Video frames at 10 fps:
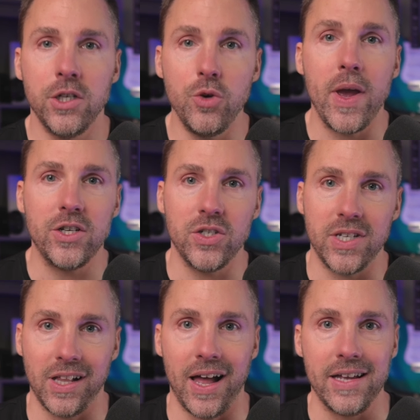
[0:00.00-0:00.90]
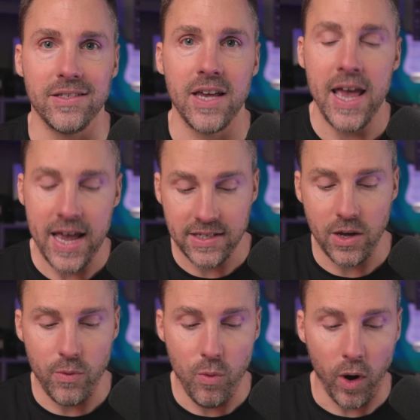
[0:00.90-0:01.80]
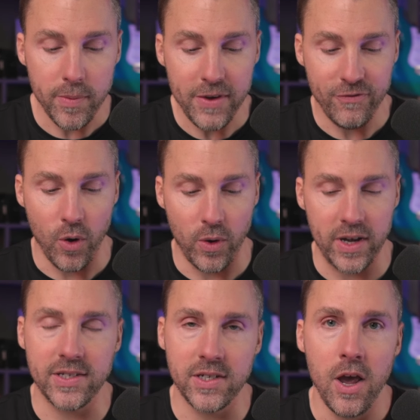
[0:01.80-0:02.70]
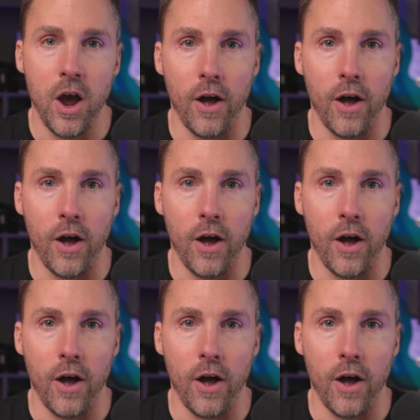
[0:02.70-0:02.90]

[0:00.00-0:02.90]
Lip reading: to agency clients is that we want to be focused